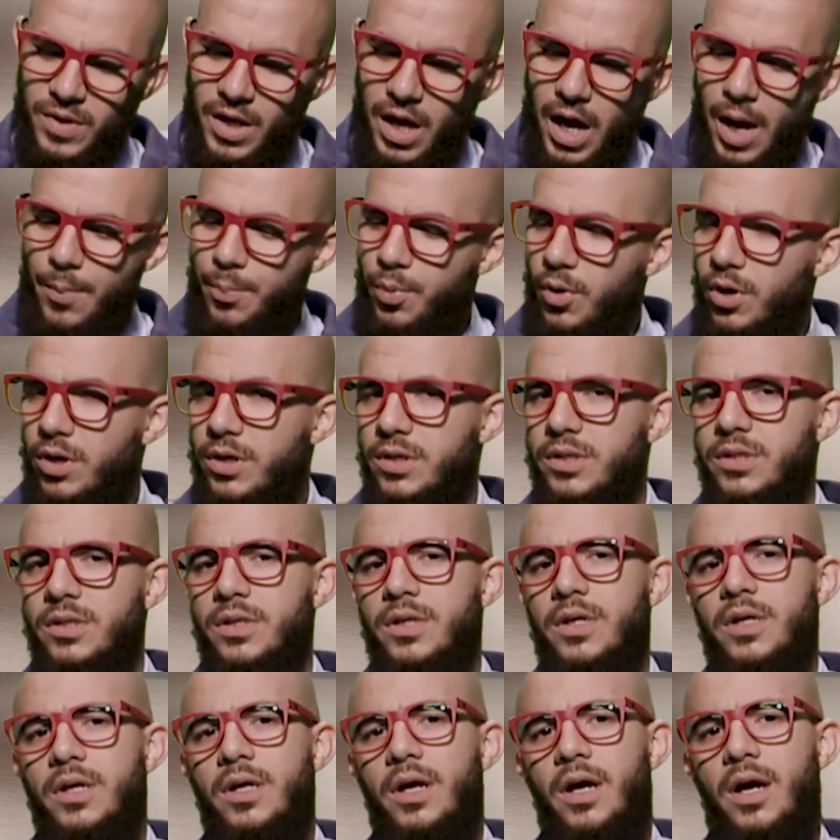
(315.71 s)
upon
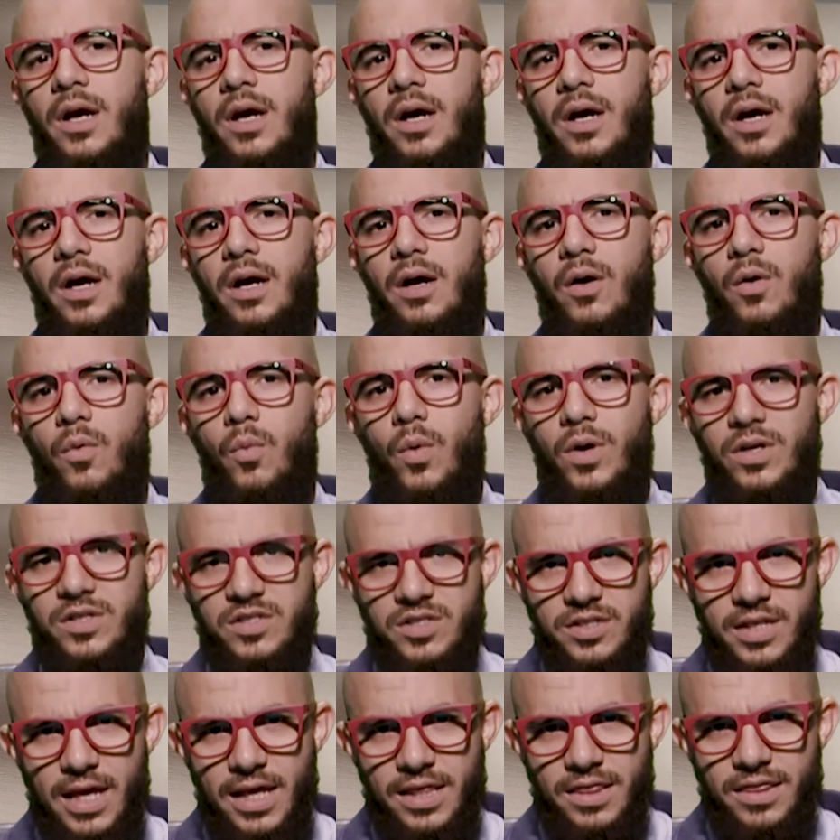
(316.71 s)
uh, one's
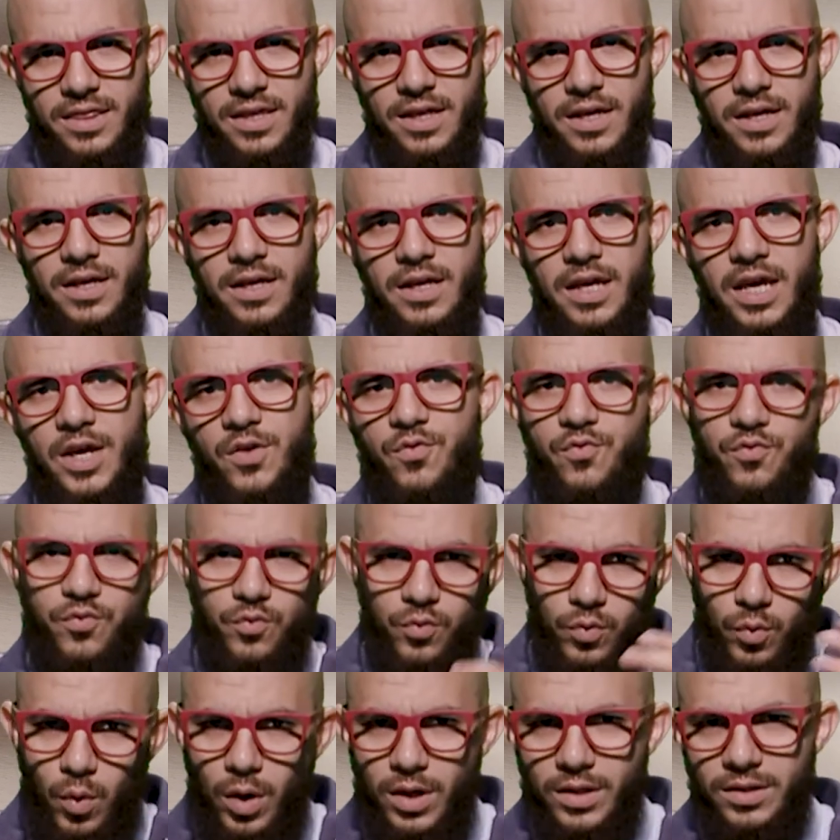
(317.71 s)
death if
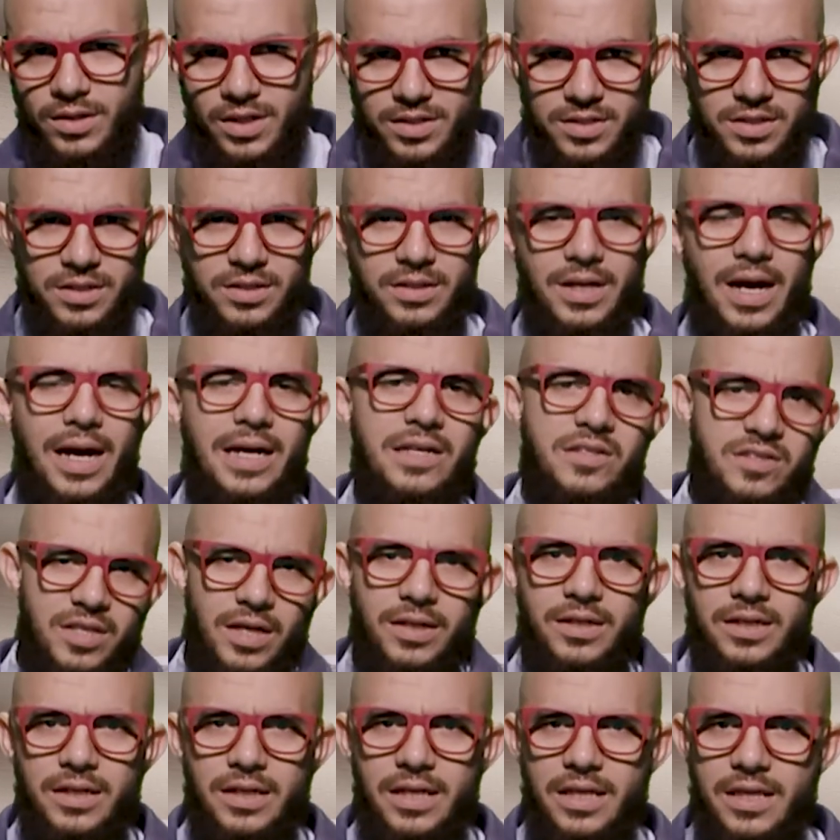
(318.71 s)
one doesn't die
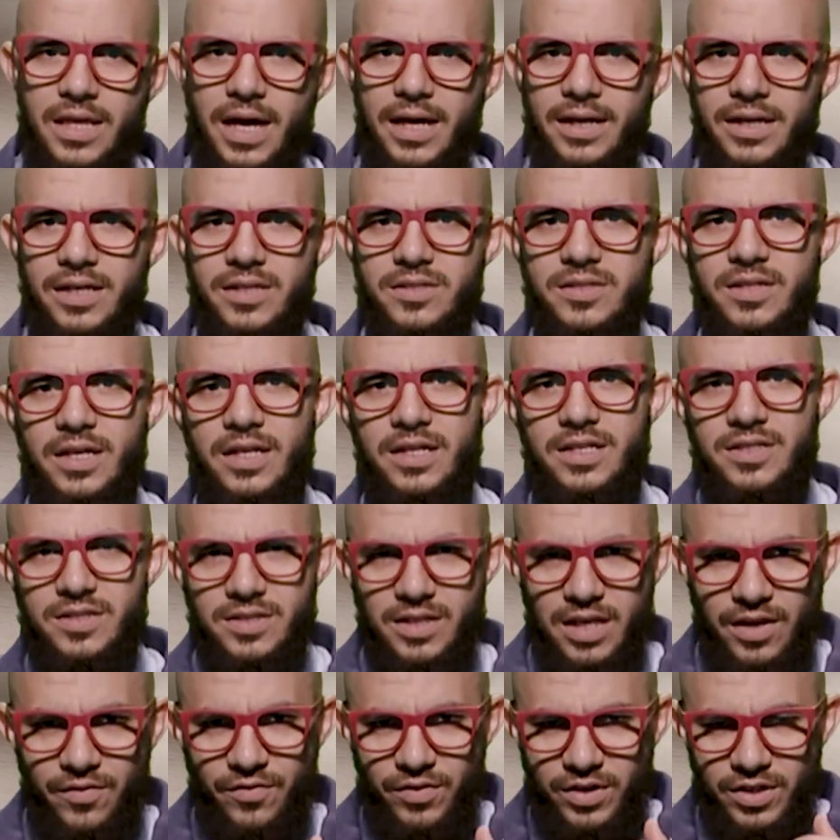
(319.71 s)
suddenly, that is, and is
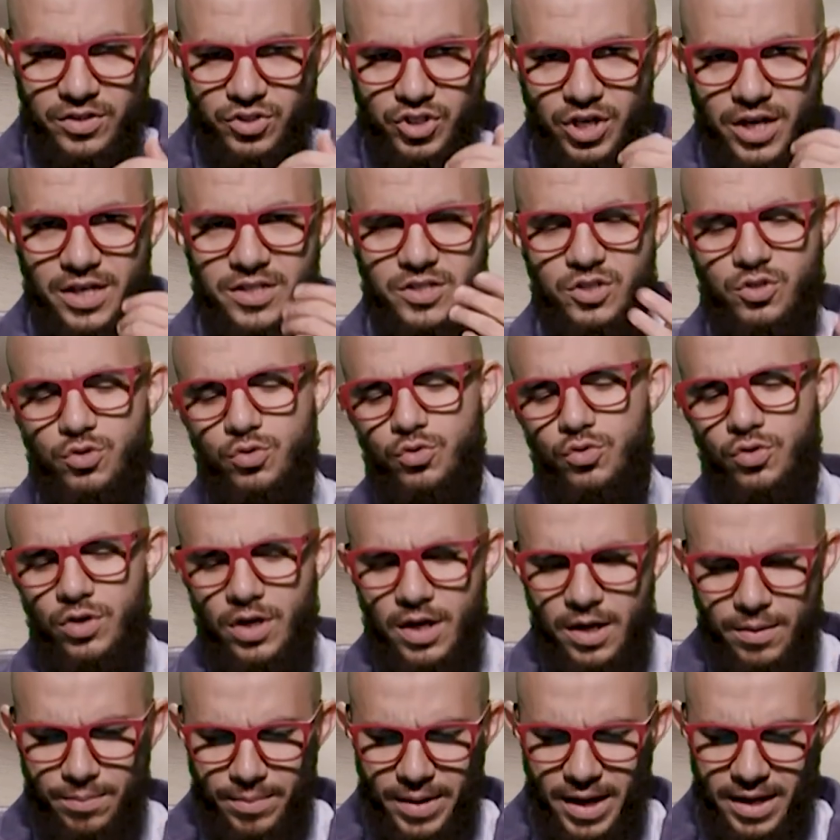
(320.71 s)
given a chance to
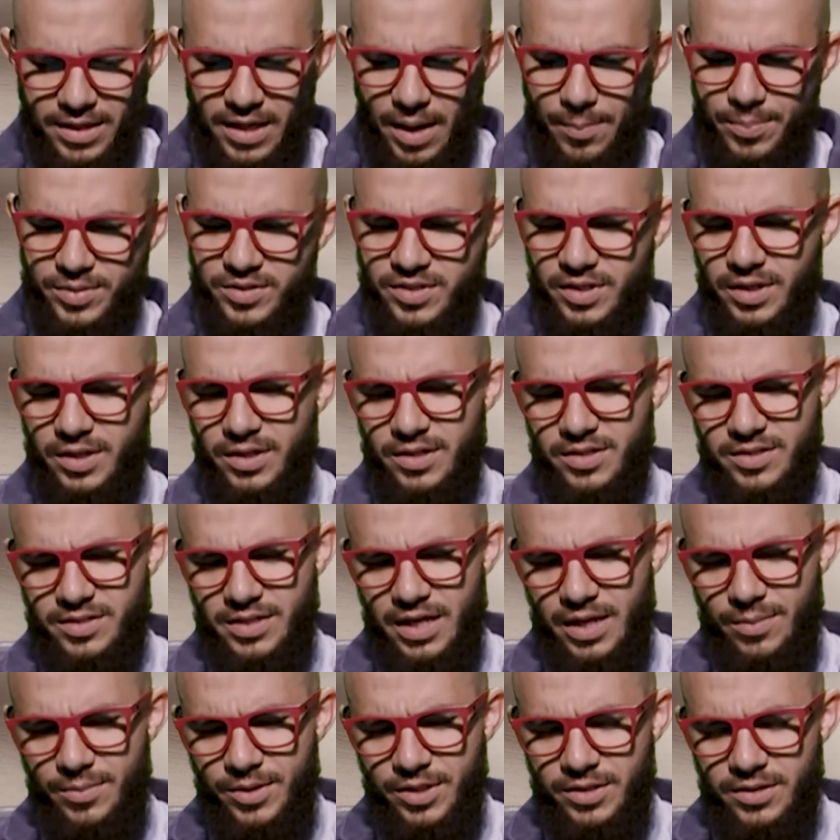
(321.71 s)
make that particular
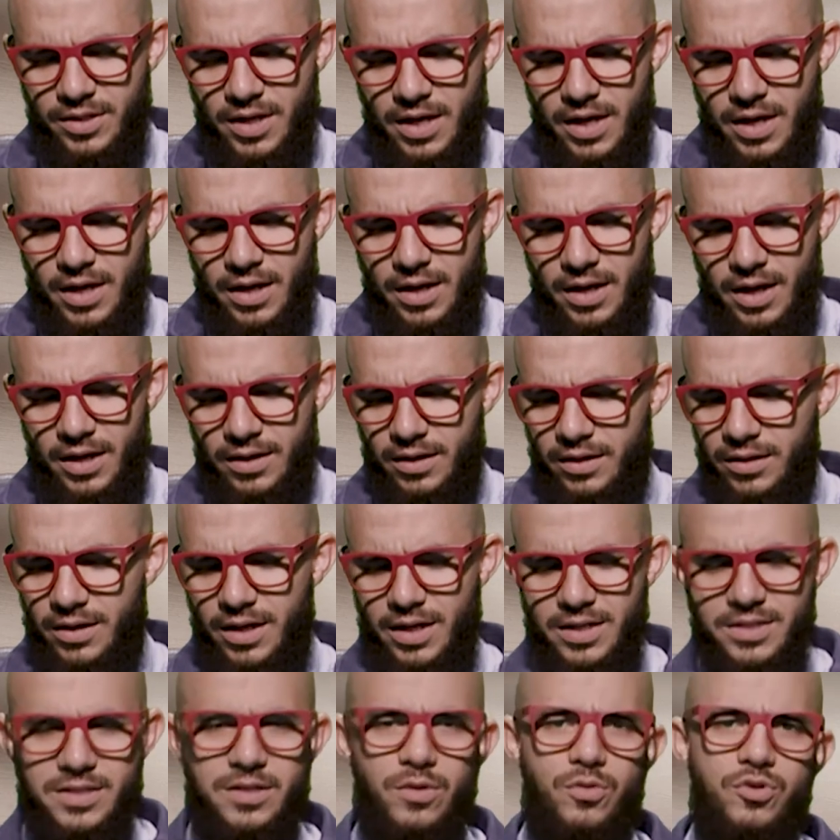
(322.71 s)
statement and Allah
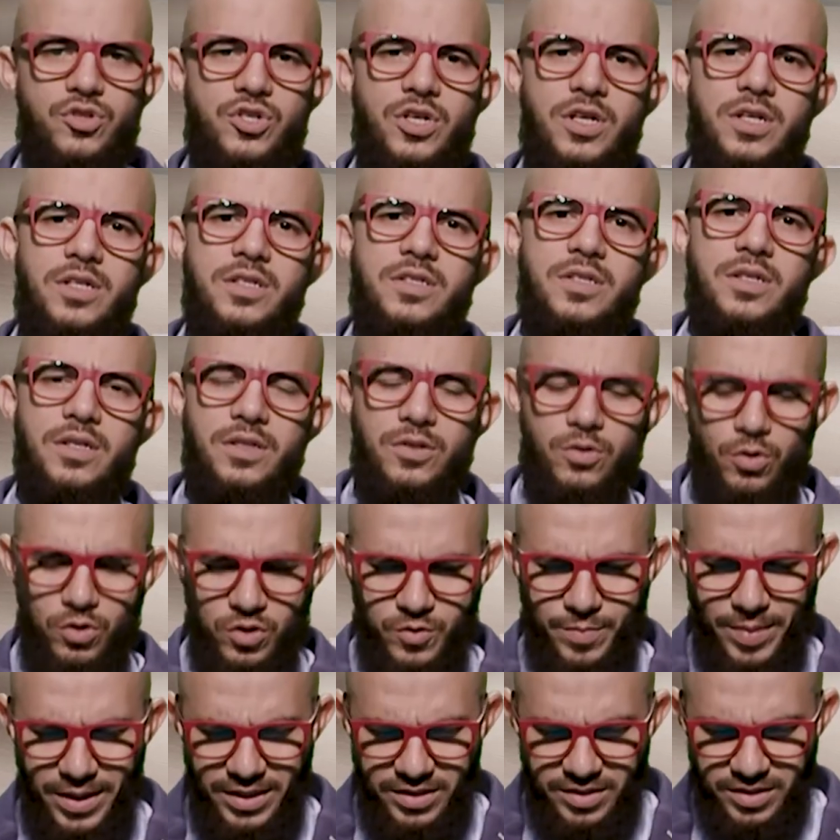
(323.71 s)
Azza wa Jal knows
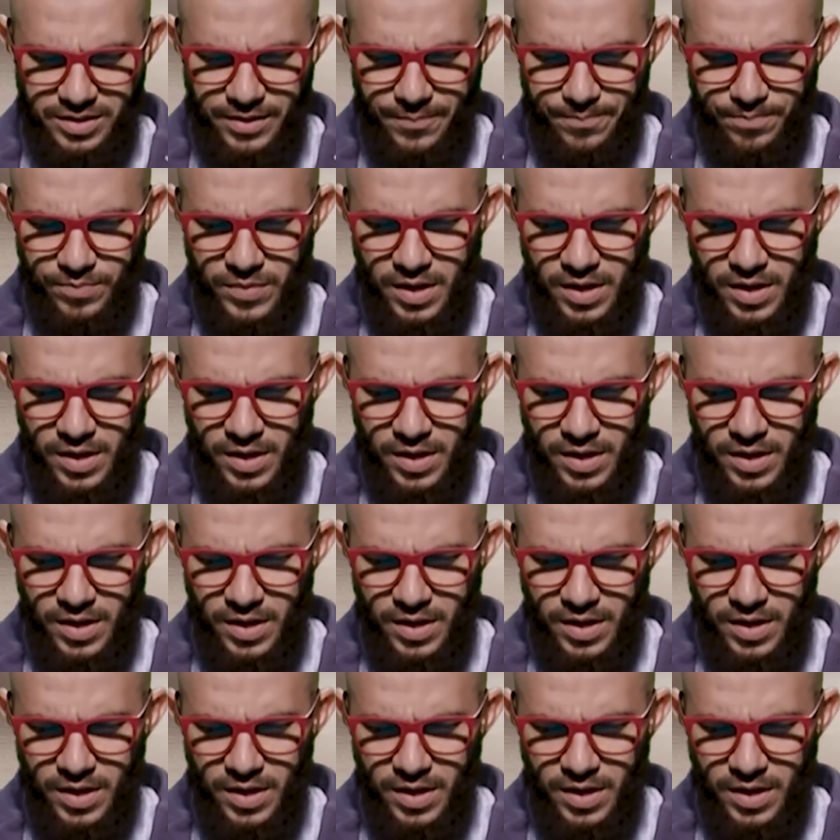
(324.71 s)
best.